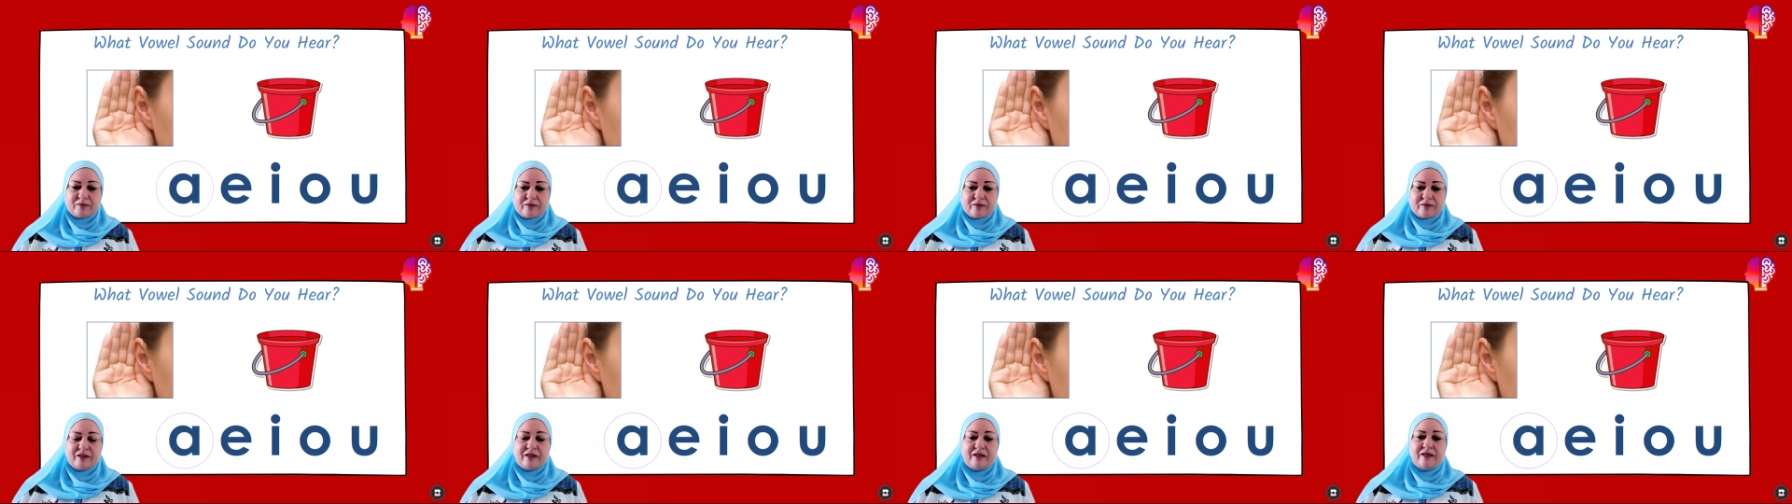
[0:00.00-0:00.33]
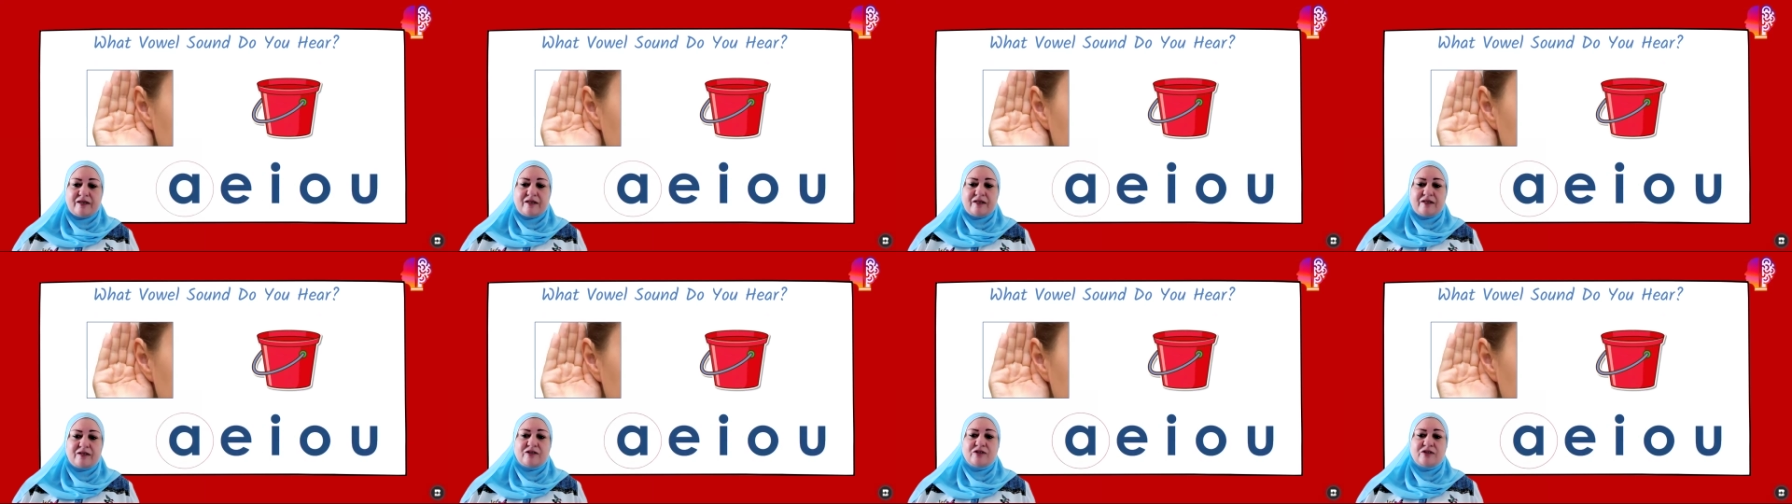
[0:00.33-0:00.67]

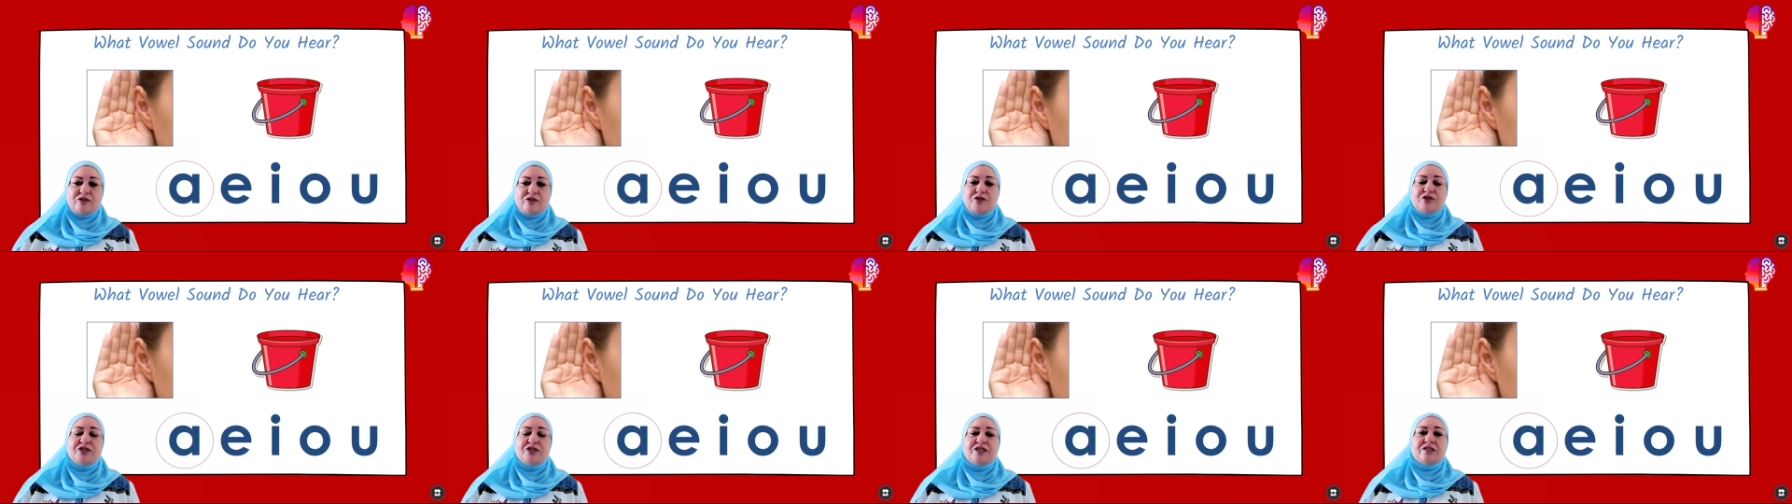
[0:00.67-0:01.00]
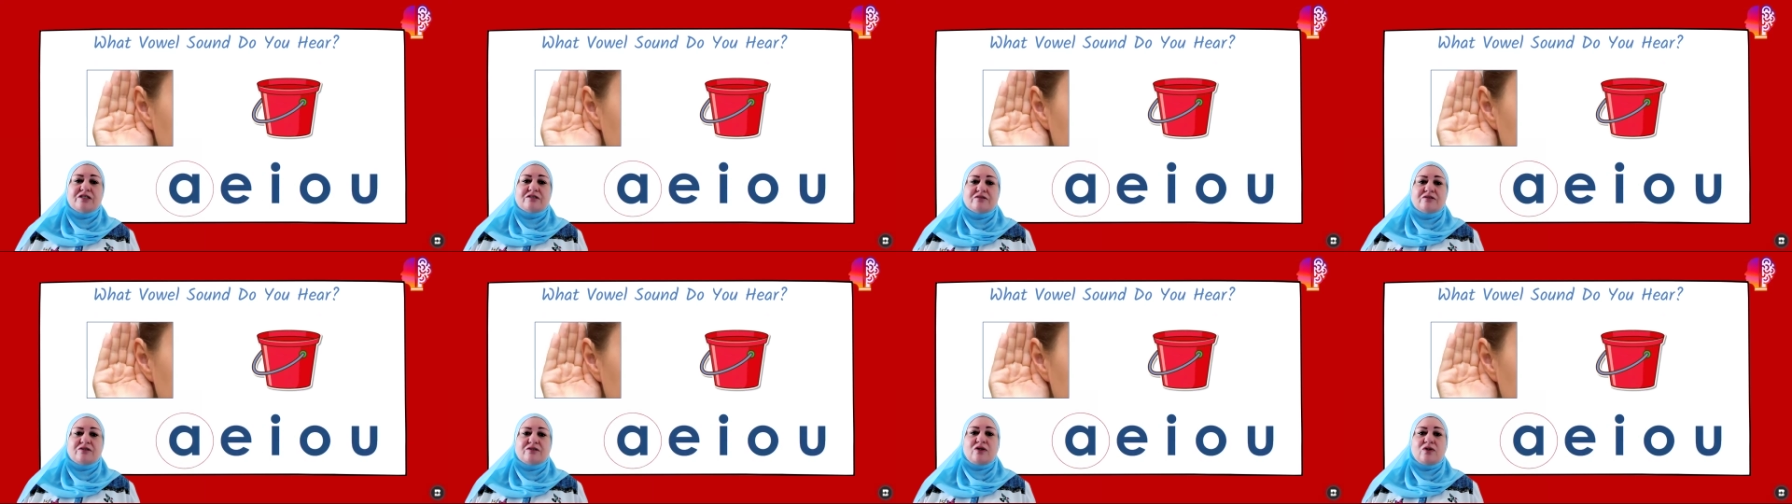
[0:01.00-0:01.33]
Okay, you
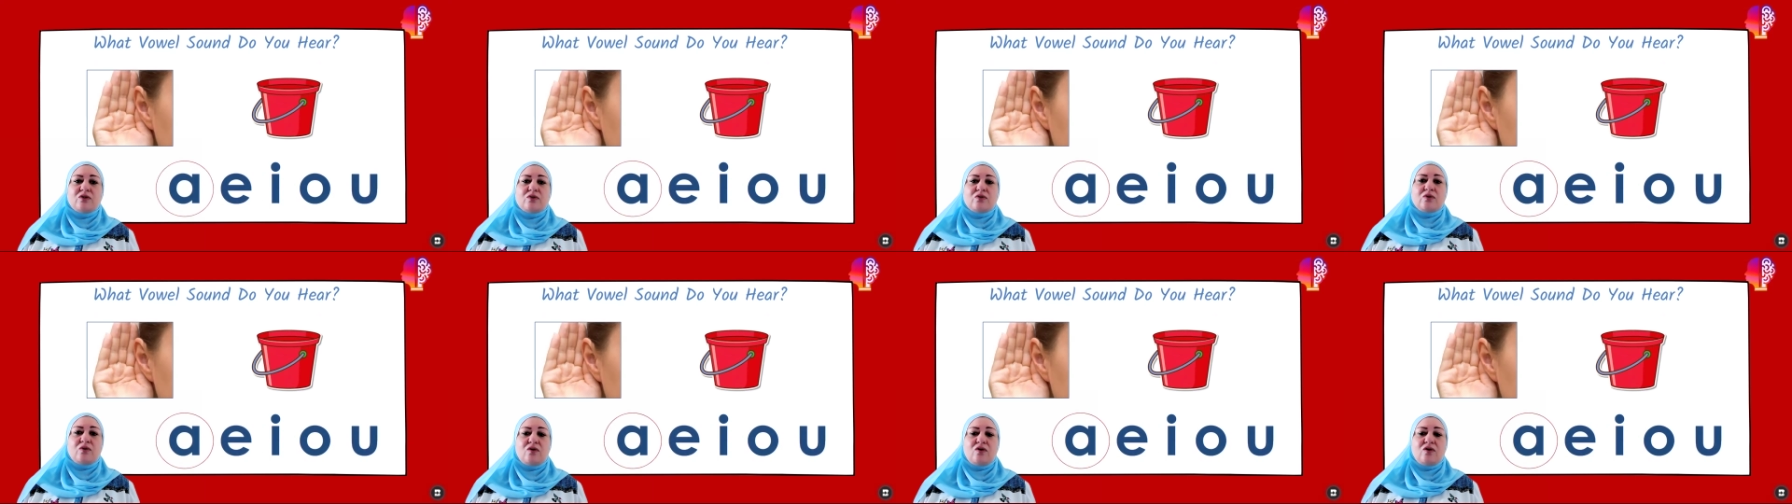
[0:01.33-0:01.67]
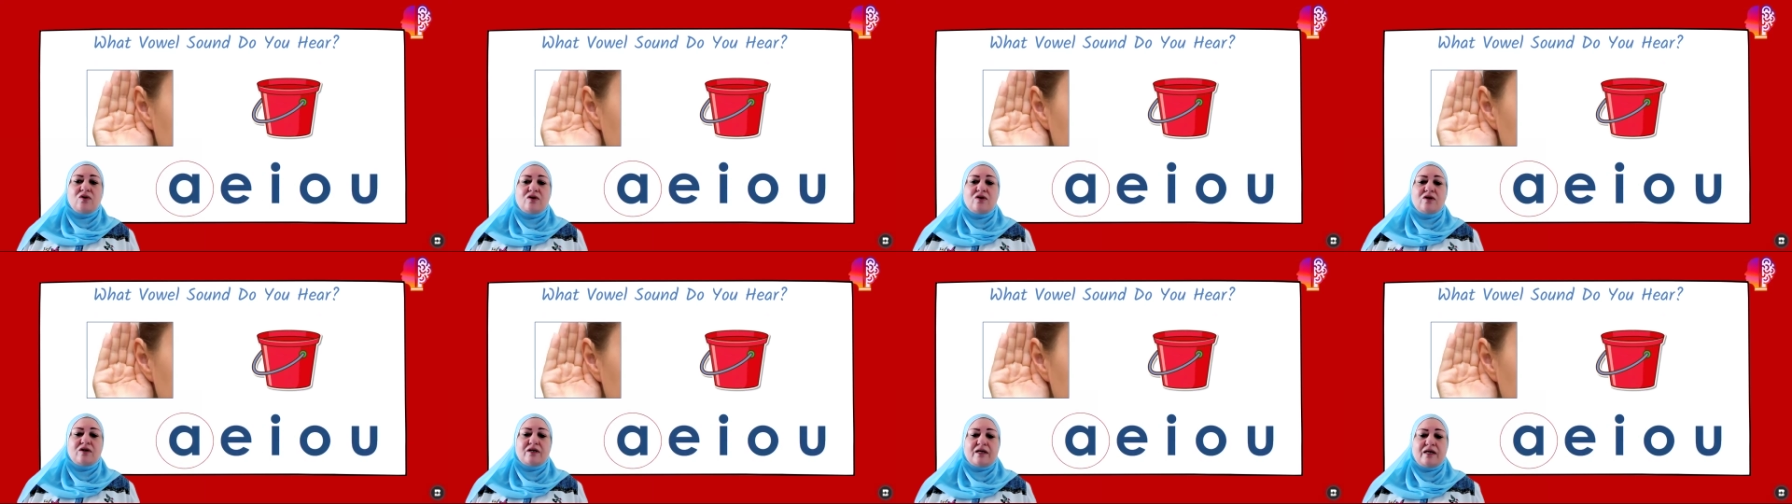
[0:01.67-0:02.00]
hear the
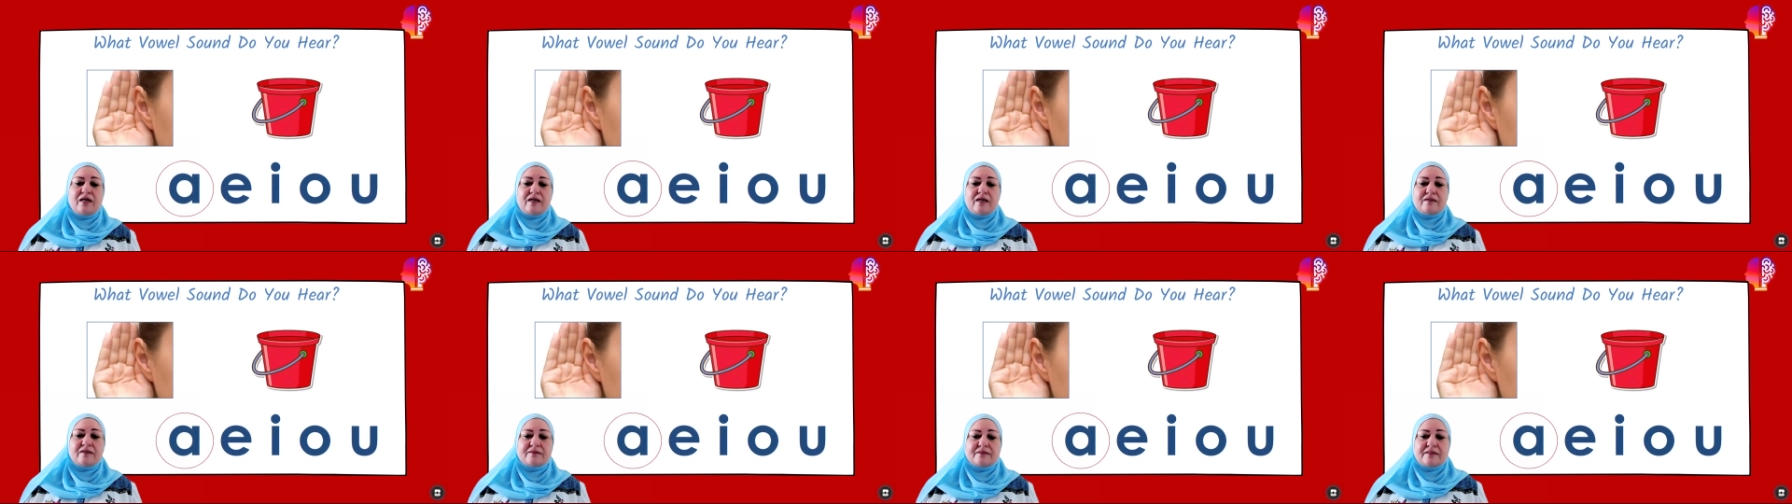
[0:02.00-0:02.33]
long A